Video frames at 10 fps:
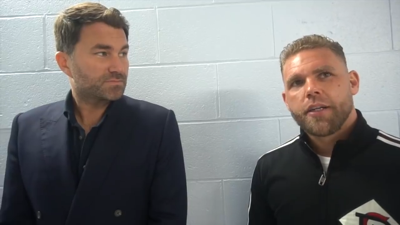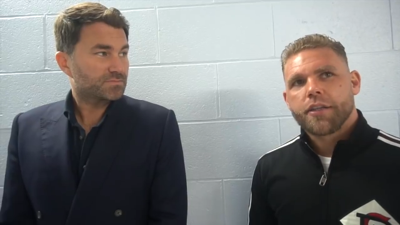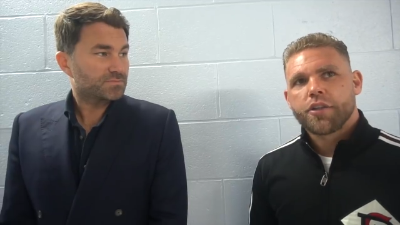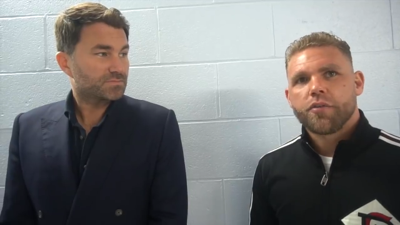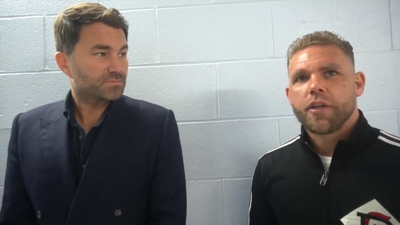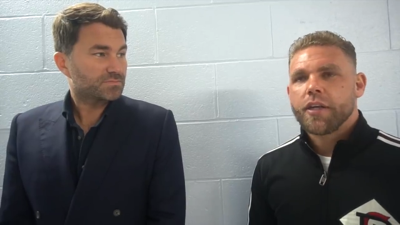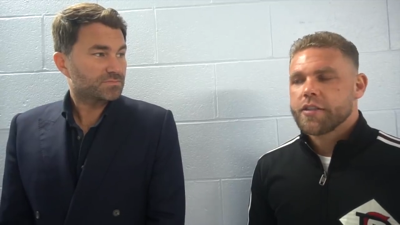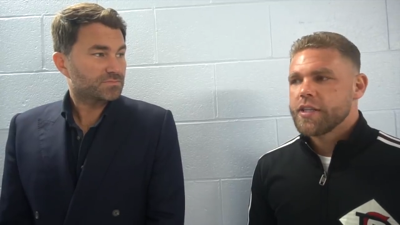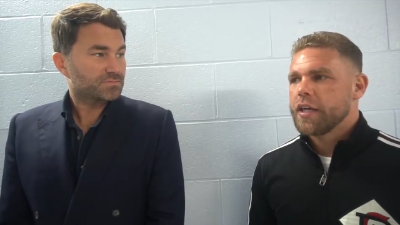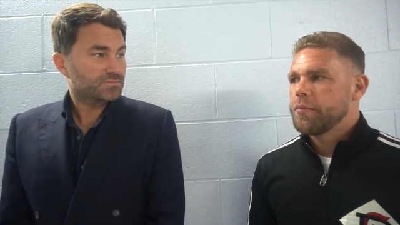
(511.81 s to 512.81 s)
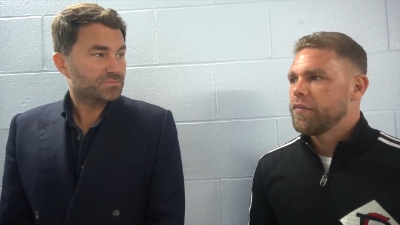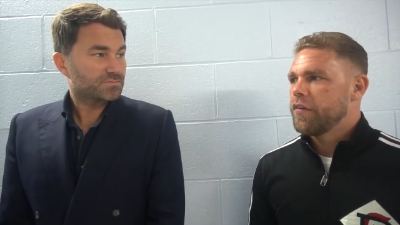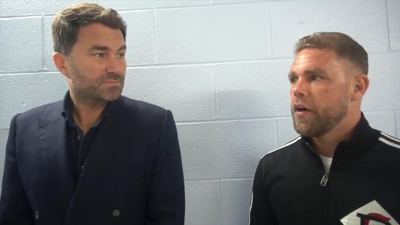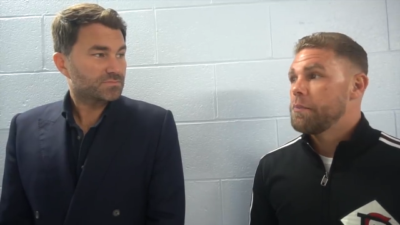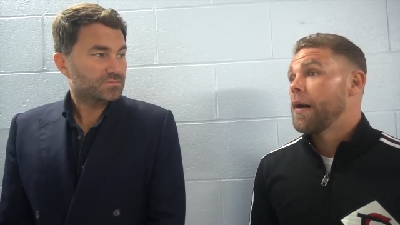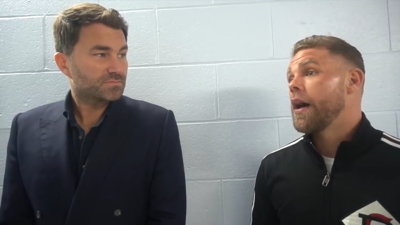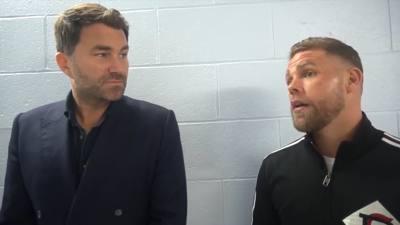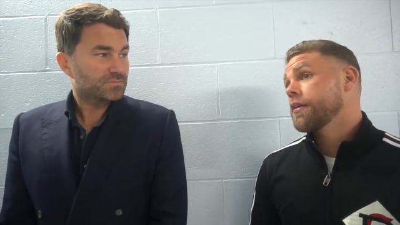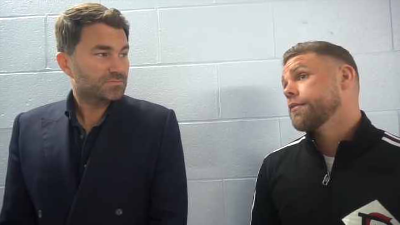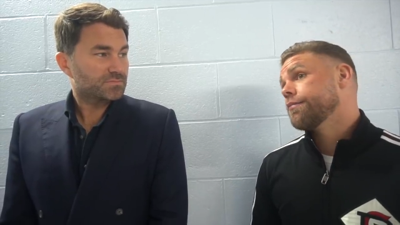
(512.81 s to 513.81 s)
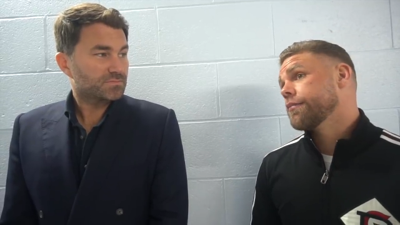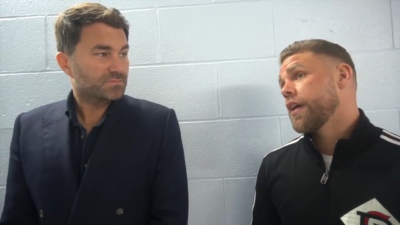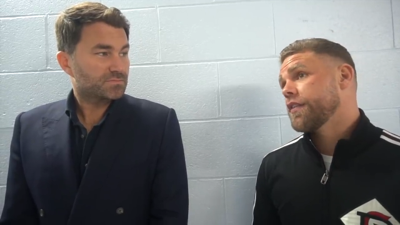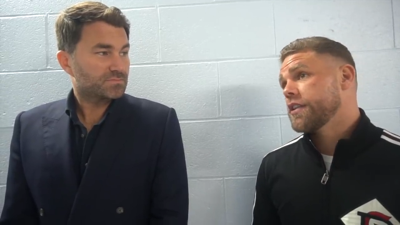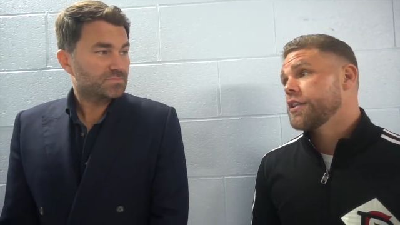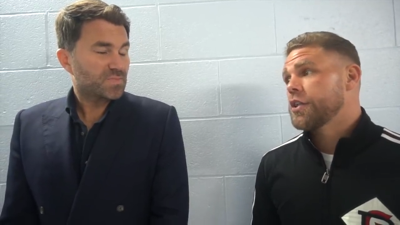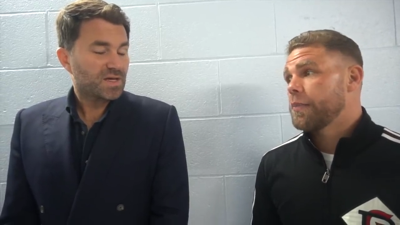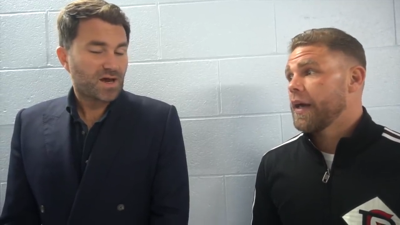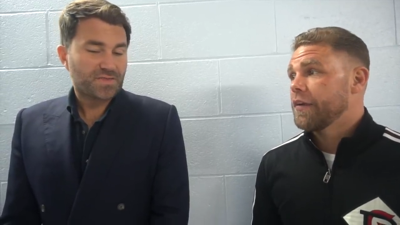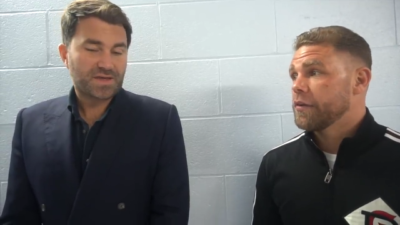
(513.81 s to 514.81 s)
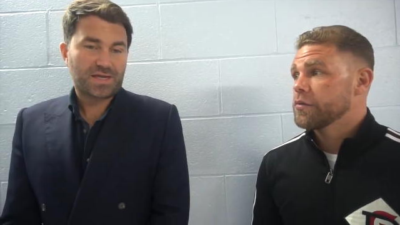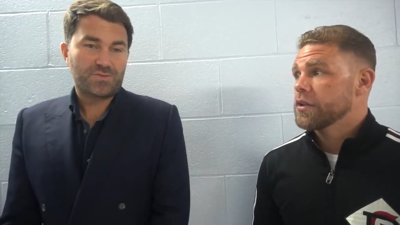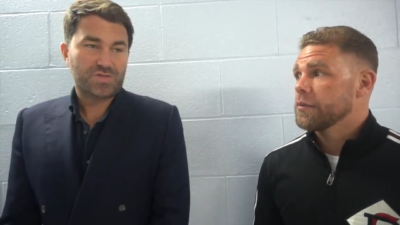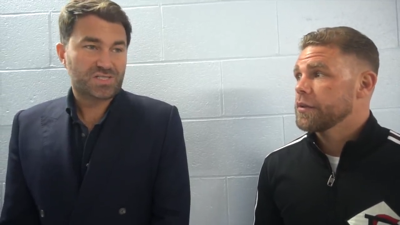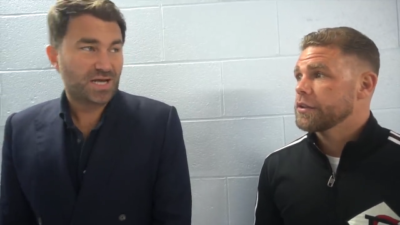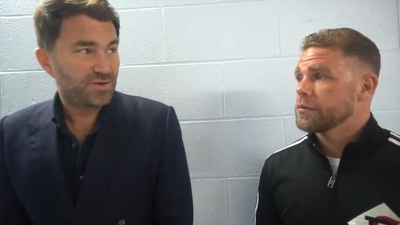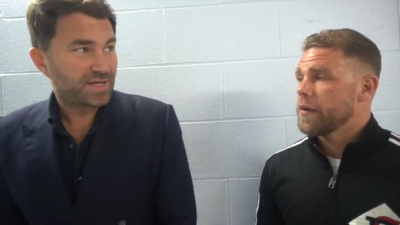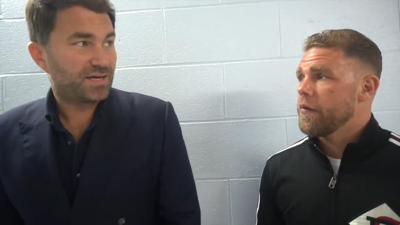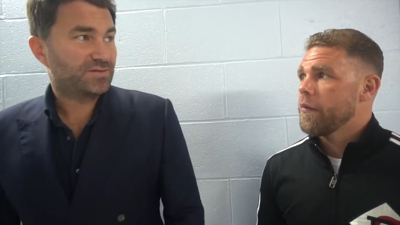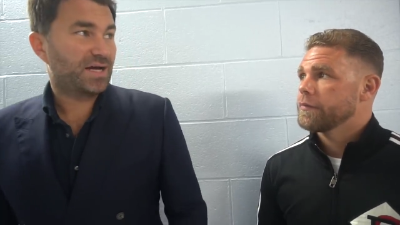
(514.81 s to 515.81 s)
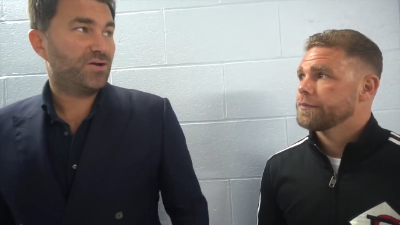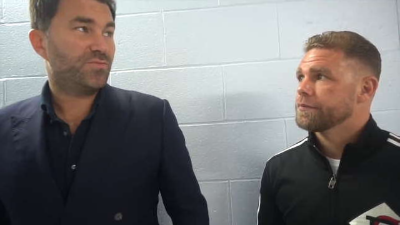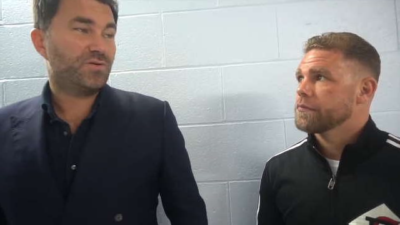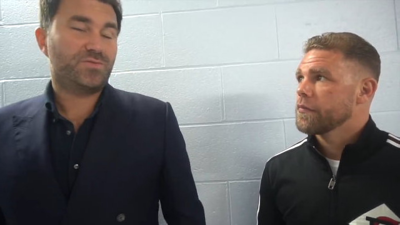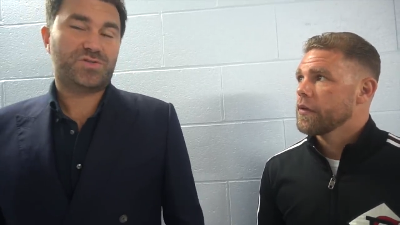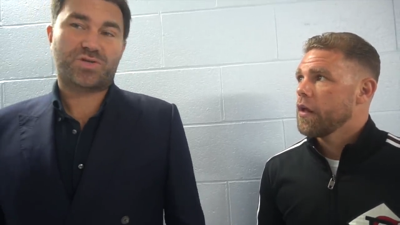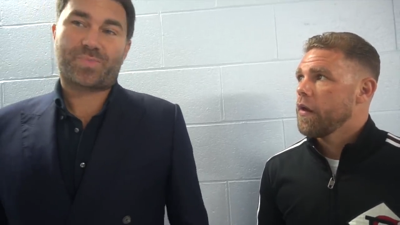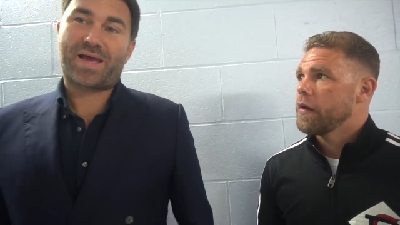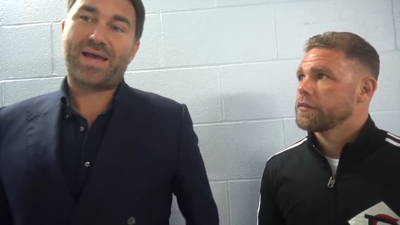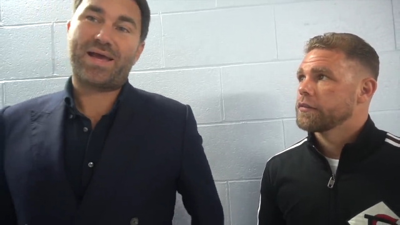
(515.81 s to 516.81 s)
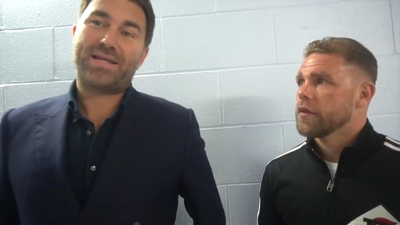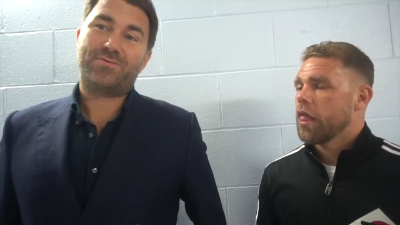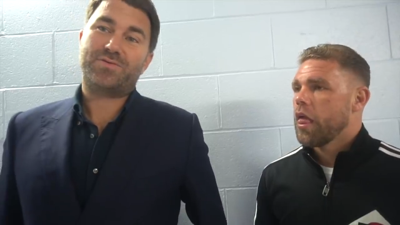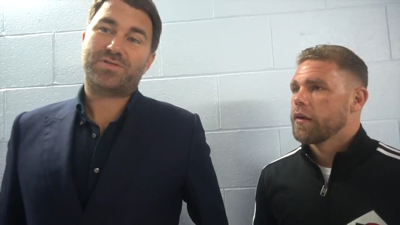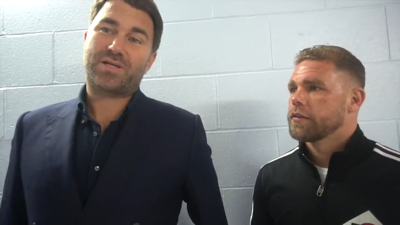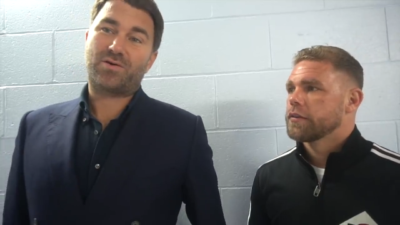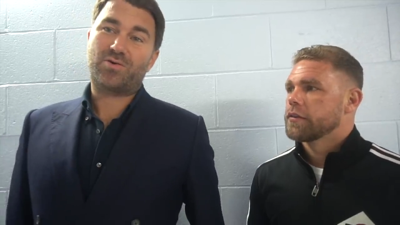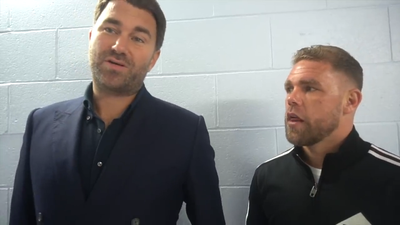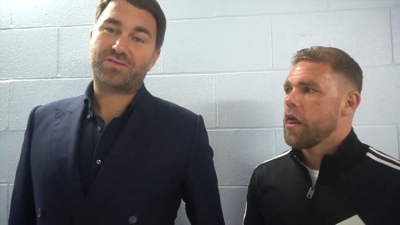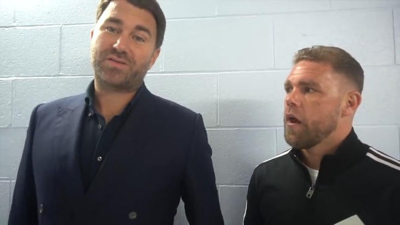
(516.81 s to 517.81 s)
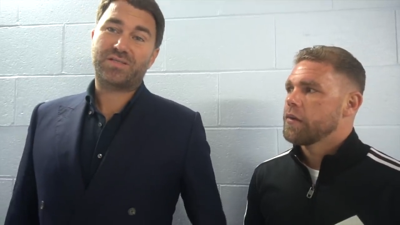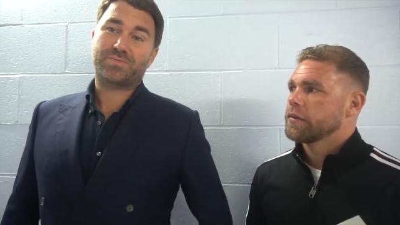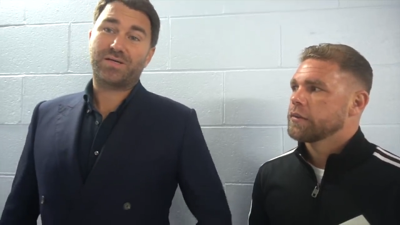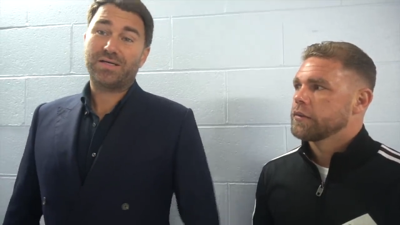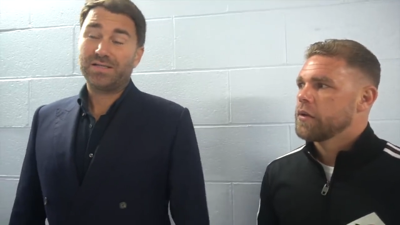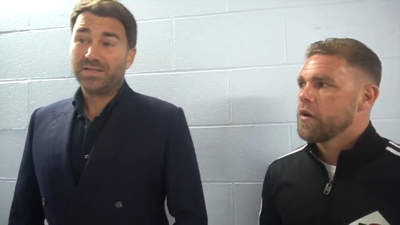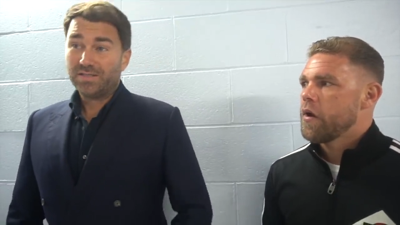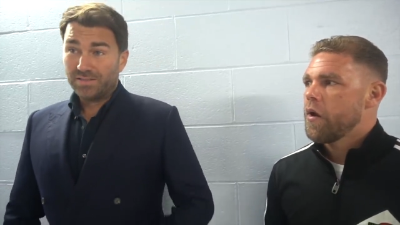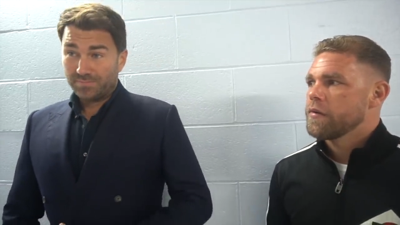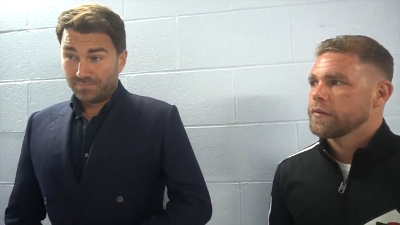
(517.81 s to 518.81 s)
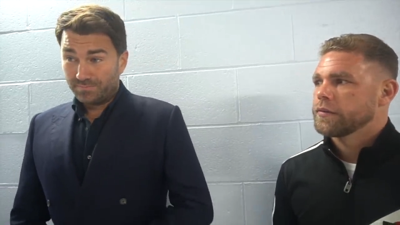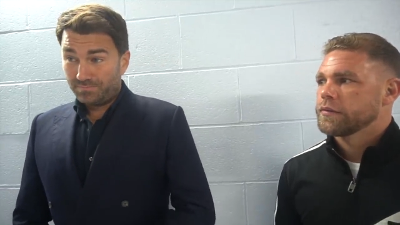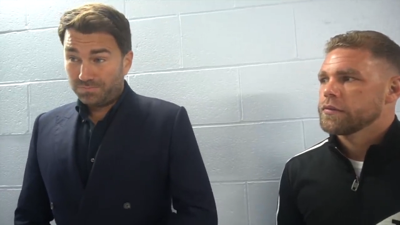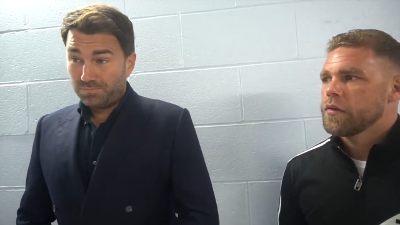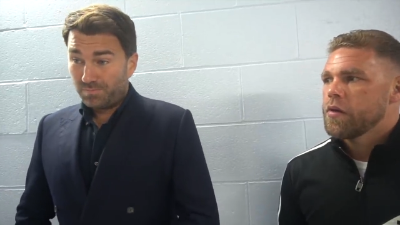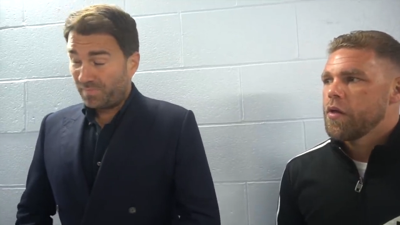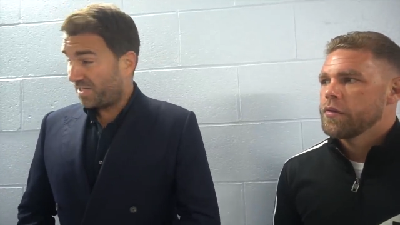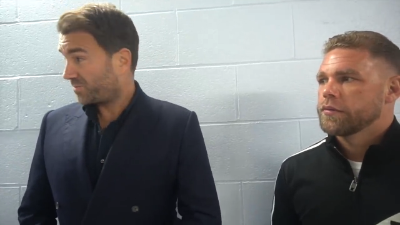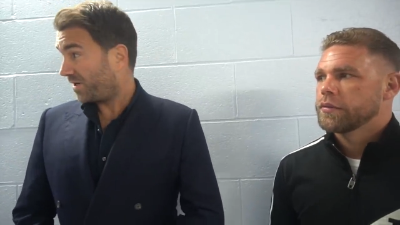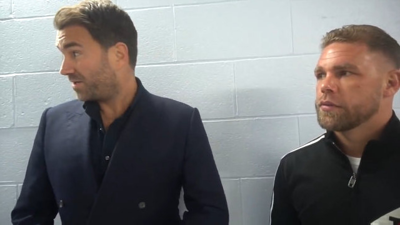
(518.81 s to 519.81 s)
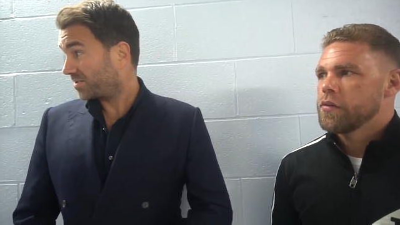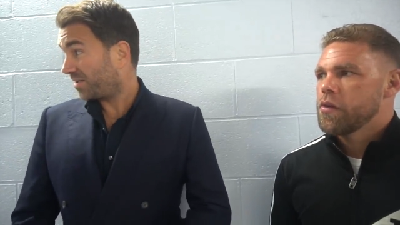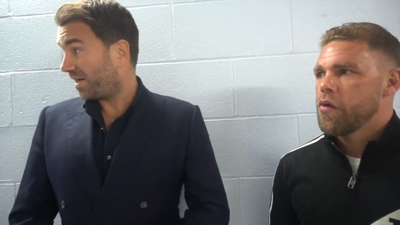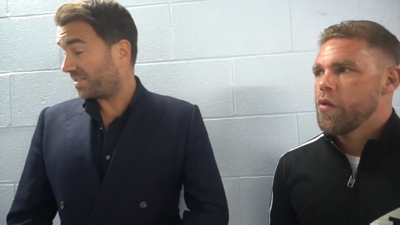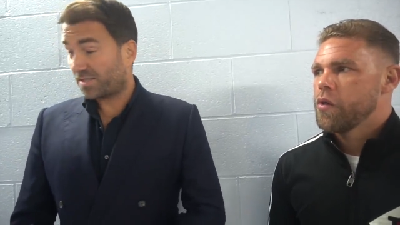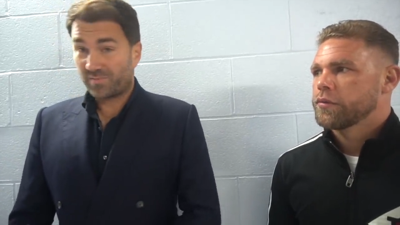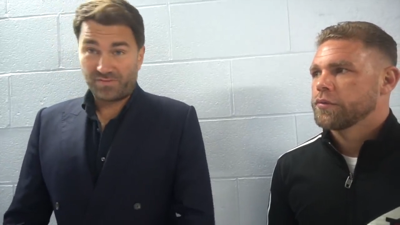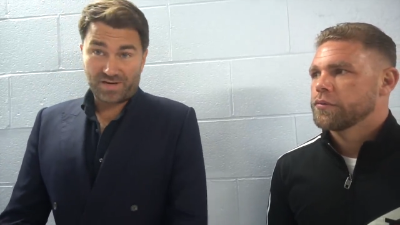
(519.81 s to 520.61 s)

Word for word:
Speaker 1: it's not really a sellable fight, but if it's in Japan.
Speaker 2: I think it was, it was a Tokyo Dome, it was Japan, it was, you know, all those things, but this one looks like it's going to be